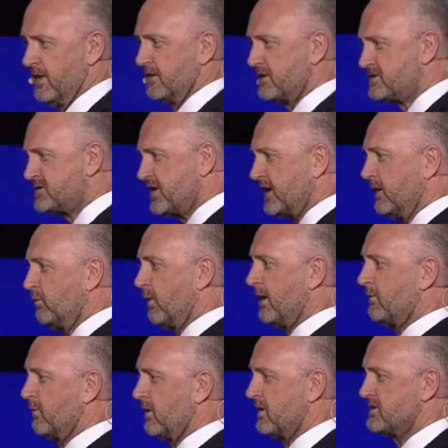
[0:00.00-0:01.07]
The second
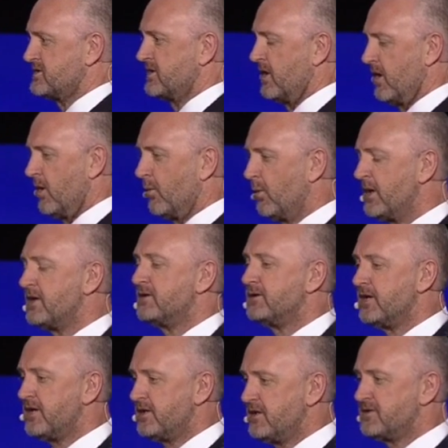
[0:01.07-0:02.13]
one was we
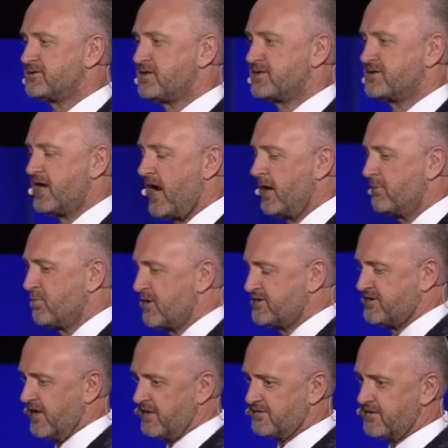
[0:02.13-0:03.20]
needed to take
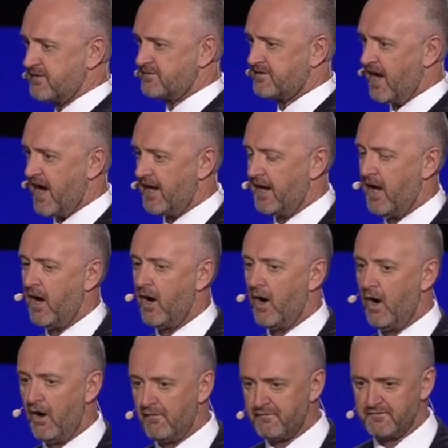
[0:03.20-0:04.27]
protected data
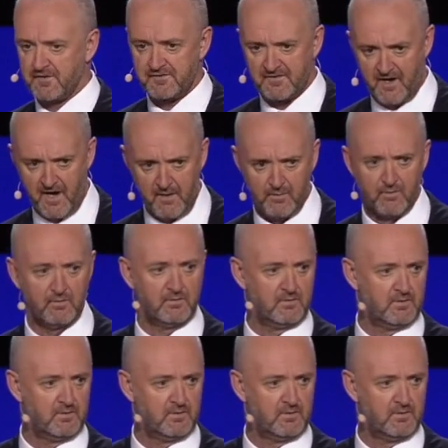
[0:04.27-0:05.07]
off the table.